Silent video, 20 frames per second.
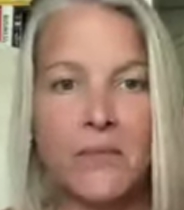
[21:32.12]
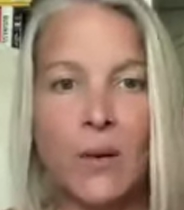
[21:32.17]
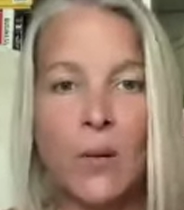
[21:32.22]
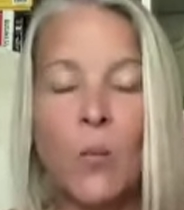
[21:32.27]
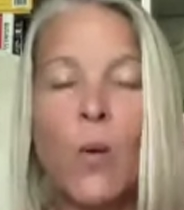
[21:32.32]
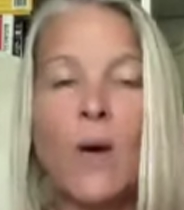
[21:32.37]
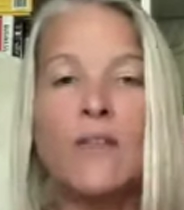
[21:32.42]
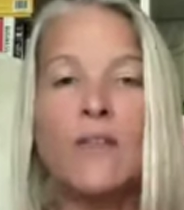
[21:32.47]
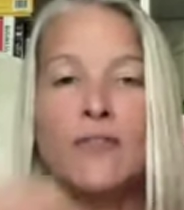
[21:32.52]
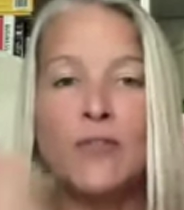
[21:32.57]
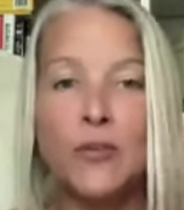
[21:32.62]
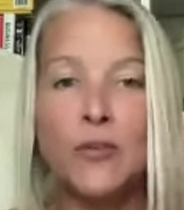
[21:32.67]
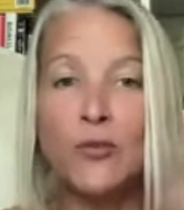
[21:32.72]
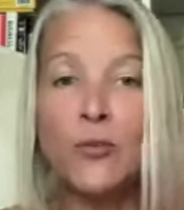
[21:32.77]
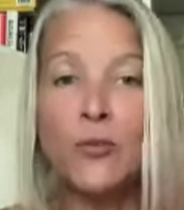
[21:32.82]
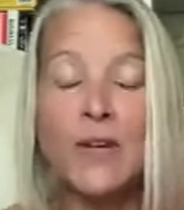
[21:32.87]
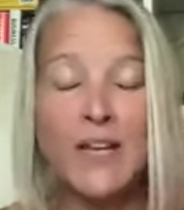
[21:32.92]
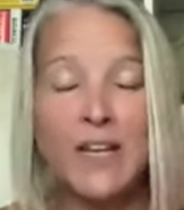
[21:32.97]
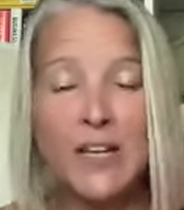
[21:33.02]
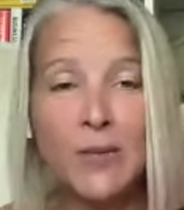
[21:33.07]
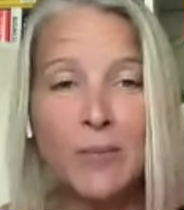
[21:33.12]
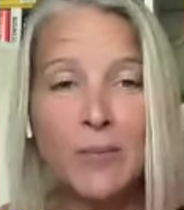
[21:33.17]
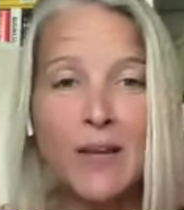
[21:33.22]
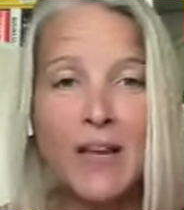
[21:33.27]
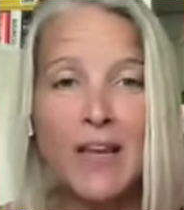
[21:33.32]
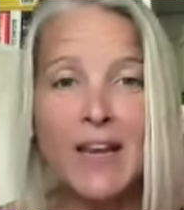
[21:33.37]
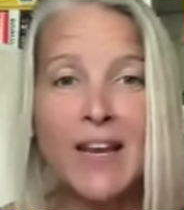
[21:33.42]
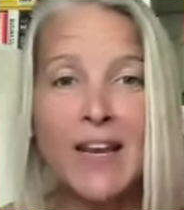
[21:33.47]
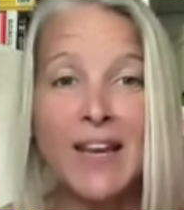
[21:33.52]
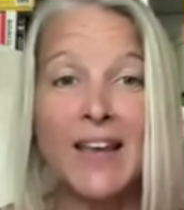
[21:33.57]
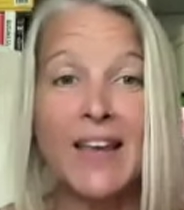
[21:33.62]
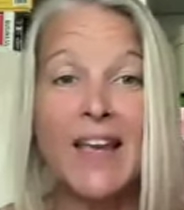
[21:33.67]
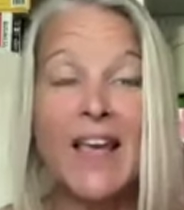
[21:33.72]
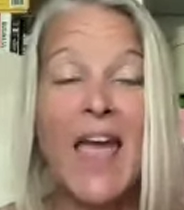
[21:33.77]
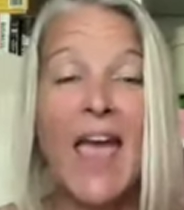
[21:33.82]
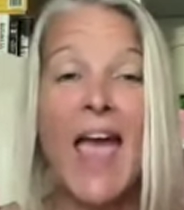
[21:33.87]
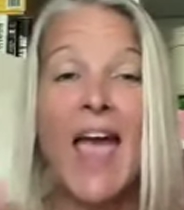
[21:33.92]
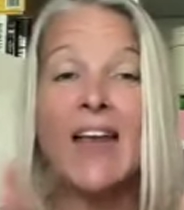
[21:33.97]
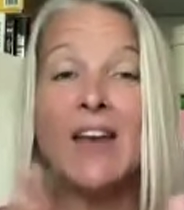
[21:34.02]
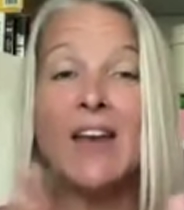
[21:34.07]
what foods we need to be eating.
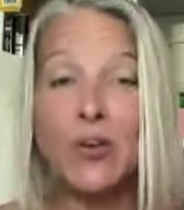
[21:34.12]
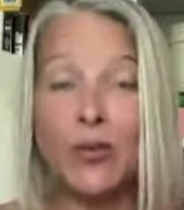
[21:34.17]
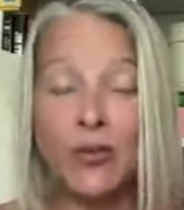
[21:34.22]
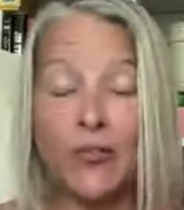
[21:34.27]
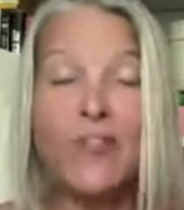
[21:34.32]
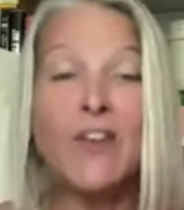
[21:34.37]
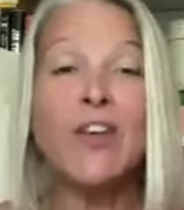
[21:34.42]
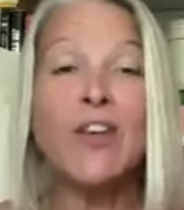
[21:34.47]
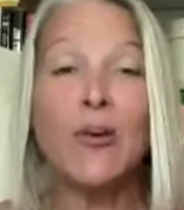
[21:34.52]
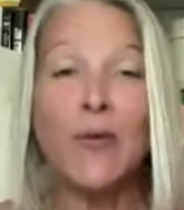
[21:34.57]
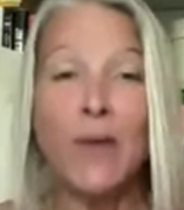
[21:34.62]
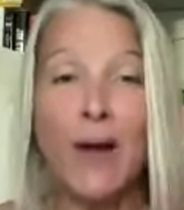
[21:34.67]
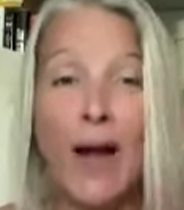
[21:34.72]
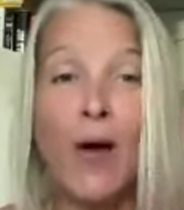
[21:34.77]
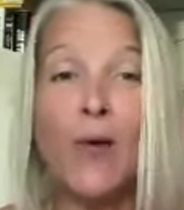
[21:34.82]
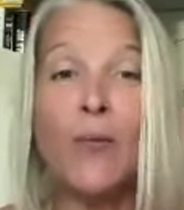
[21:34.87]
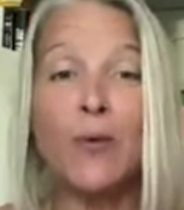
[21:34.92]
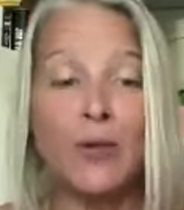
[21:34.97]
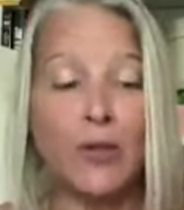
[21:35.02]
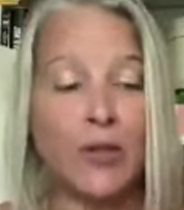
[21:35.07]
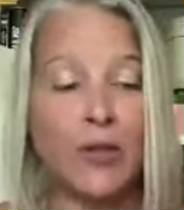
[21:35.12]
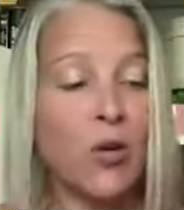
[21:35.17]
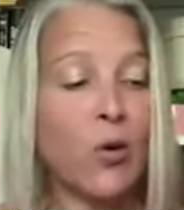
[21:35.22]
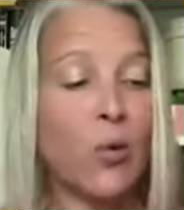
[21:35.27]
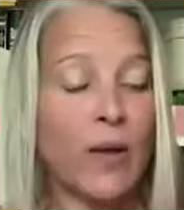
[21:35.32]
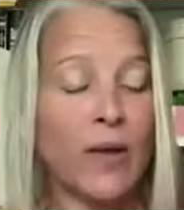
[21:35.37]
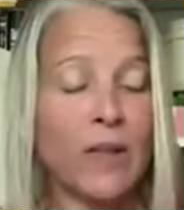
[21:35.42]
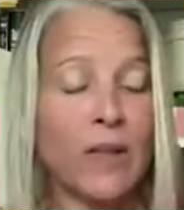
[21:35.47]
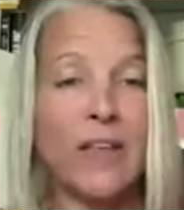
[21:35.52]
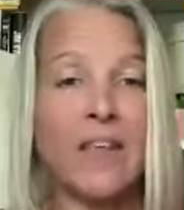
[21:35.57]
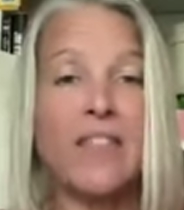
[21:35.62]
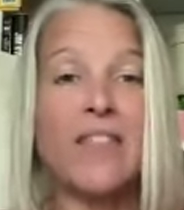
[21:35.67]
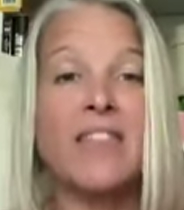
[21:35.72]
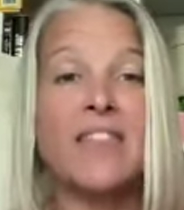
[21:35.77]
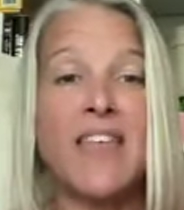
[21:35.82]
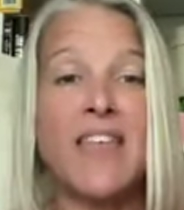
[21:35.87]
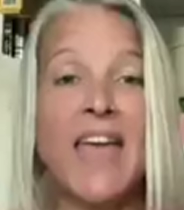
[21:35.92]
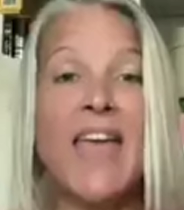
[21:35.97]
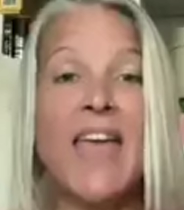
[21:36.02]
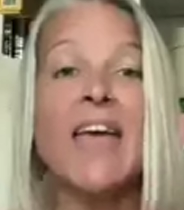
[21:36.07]
And you'll figure out really quickly
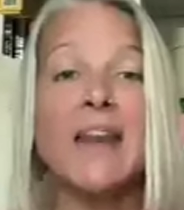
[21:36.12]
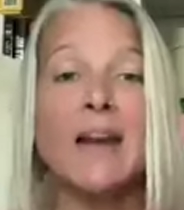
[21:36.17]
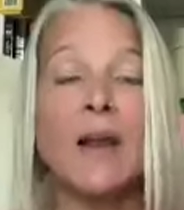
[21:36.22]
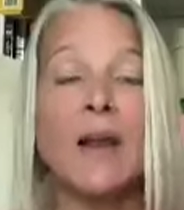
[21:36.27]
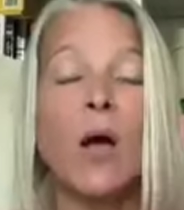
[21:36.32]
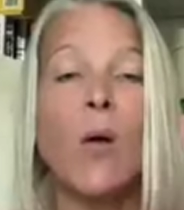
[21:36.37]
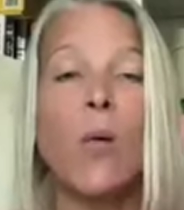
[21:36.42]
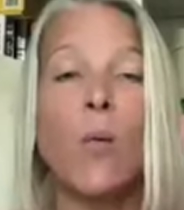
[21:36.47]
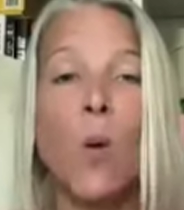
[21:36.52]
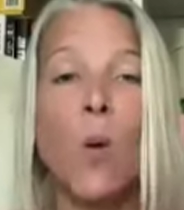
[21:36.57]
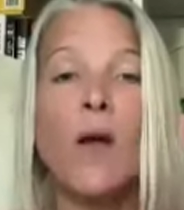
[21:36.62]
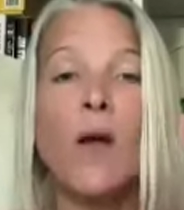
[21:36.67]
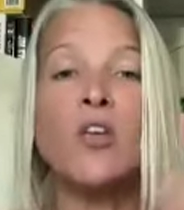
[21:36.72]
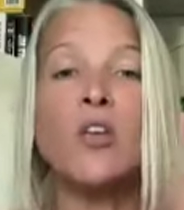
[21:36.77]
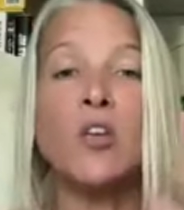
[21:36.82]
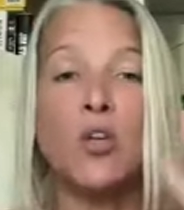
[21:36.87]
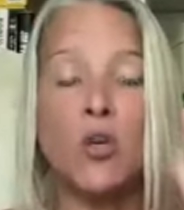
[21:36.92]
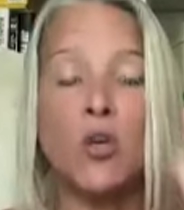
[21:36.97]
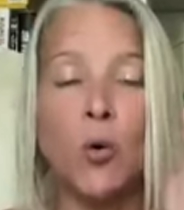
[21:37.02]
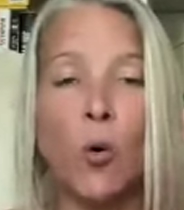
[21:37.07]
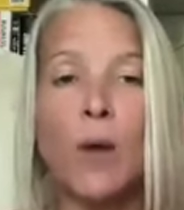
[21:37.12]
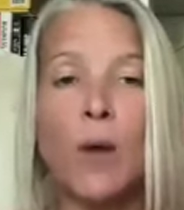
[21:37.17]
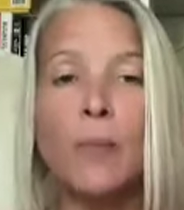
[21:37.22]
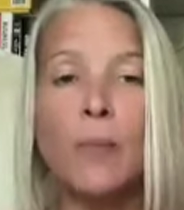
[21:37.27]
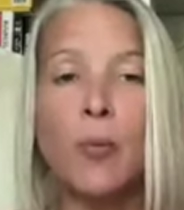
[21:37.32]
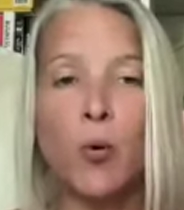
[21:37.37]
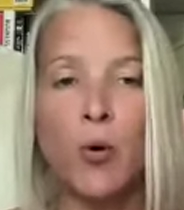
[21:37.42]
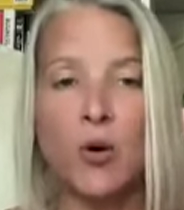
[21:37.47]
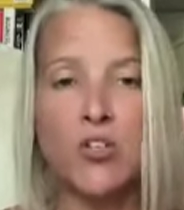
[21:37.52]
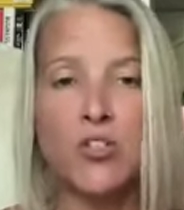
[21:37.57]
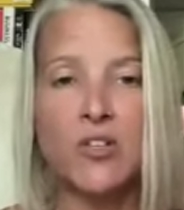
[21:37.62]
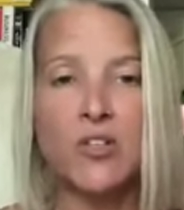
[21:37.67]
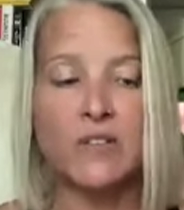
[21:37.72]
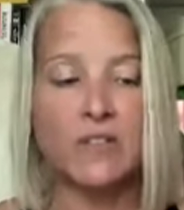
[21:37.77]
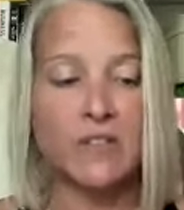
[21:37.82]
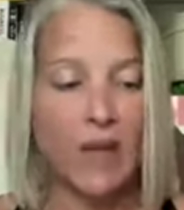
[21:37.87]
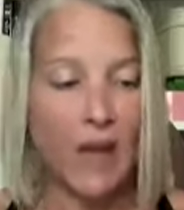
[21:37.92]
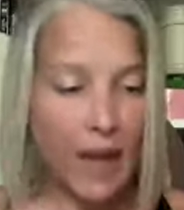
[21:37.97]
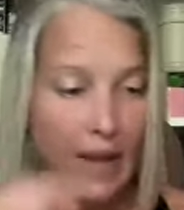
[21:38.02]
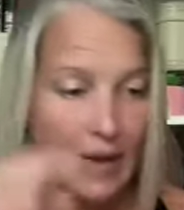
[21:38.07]
then what your portion
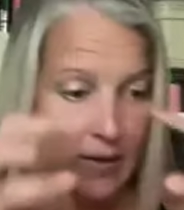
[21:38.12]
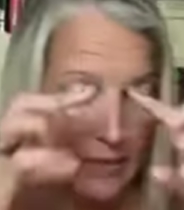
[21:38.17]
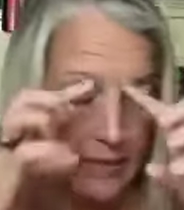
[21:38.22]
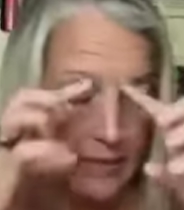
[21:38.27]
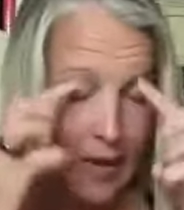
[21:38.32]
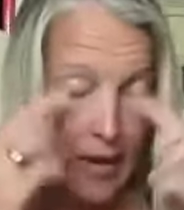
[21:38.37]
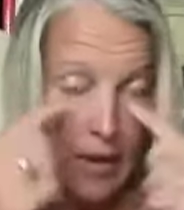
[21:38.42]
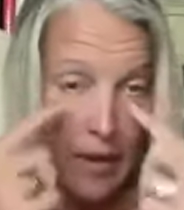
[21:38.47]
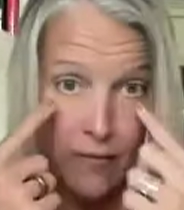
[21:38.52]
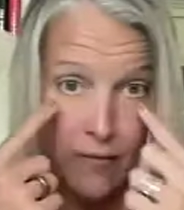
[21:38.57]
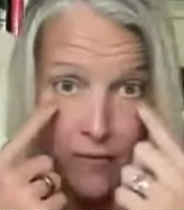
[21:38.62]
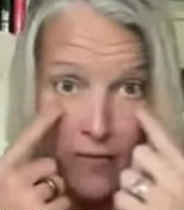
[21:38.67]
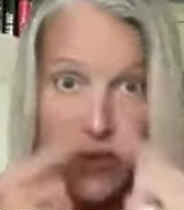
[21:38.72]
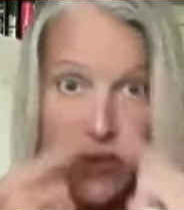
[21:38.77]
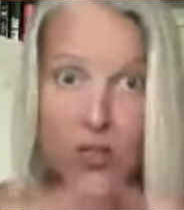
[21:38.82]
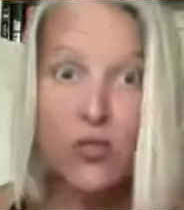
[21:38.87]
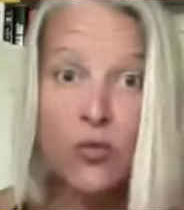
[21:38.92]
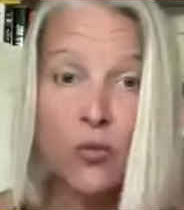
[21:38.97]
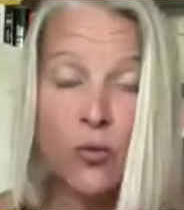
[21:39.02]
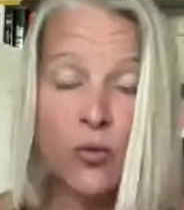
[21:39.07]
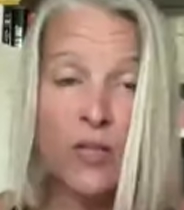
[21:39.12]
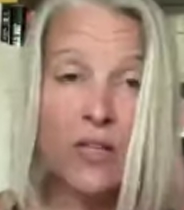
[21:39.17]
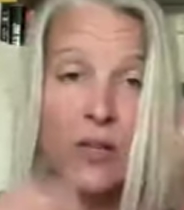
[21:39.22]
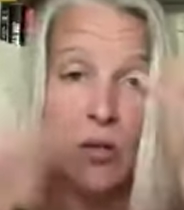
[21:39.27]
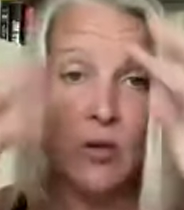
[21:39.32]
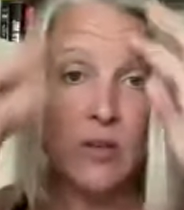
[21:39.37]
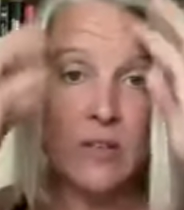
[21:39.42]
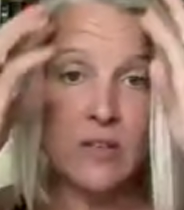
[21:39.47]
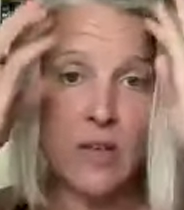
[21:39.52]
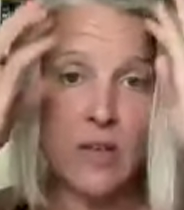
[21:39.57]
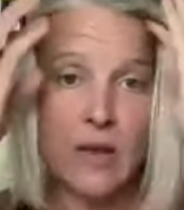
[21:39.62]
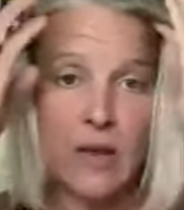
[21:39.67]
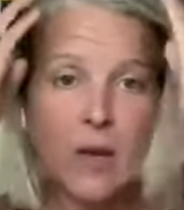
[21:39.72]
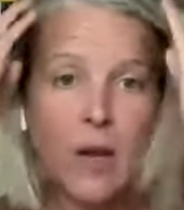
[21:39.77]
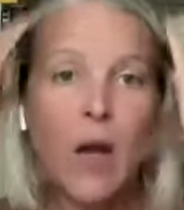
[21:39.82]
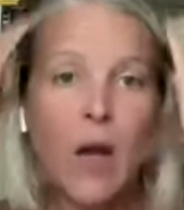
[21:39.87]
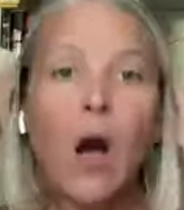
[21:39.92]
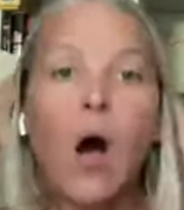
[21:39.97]
size visually looks like.